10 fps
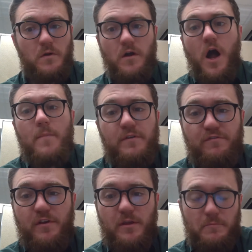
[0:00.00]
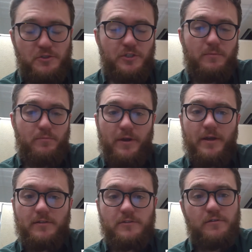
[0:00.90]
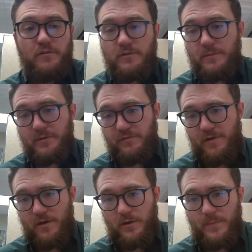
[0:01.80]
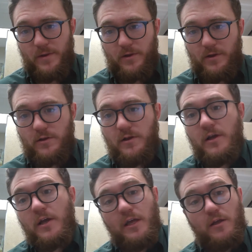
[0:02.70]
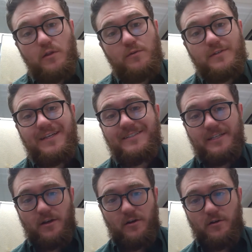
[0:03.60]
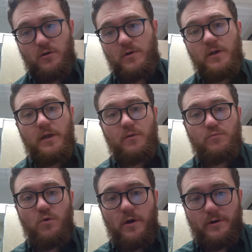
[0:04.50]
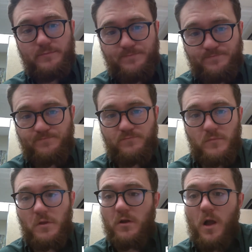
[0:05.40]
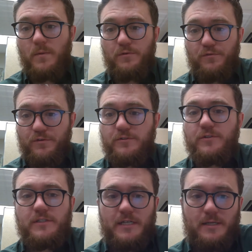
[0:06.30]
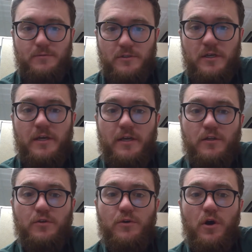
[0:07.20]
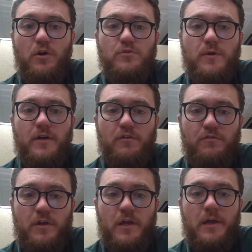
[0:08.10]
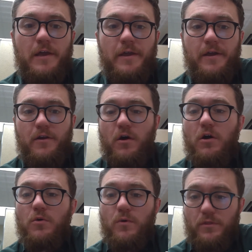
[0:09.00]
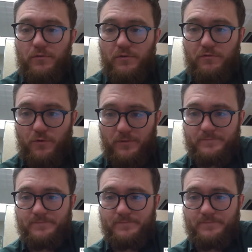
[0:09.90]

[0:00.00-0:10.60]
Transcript: Common vending machine brands typically found in America include Dixie Narco and Royal. Common refrigerant types include R12 and R134.